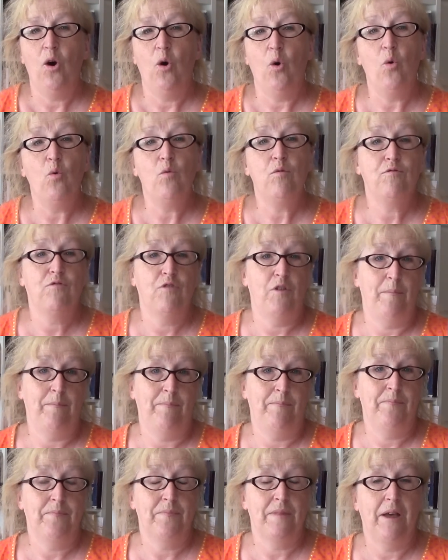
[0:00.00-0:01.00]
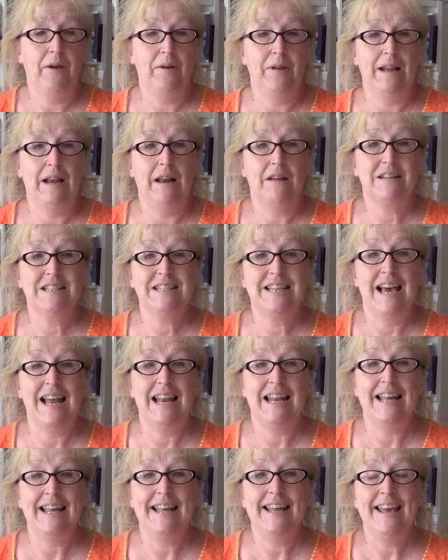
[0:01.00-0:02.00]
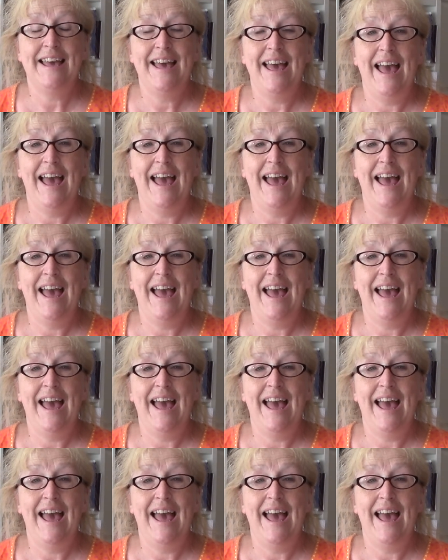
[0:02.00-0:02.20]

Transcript: all from Joji,